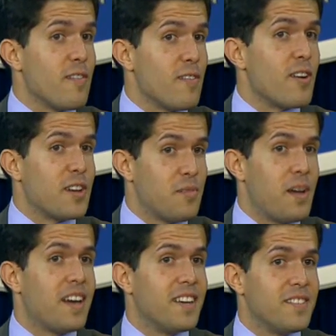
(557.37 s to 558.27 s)
very
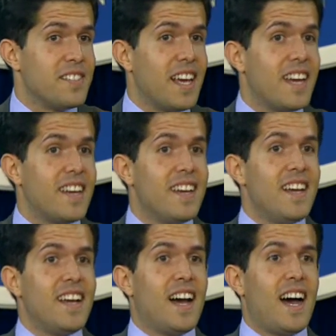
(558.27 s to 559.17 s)
competitive state,
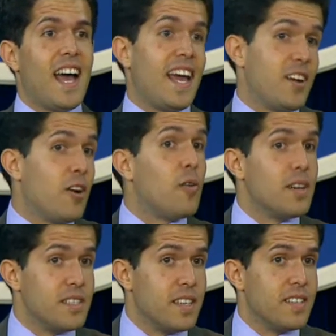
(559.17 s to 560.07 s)
and it
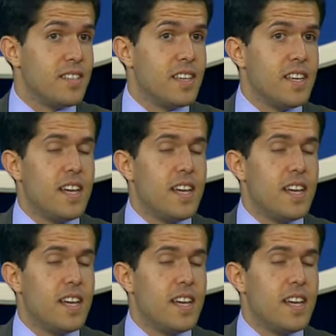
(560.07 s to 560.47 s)
always is.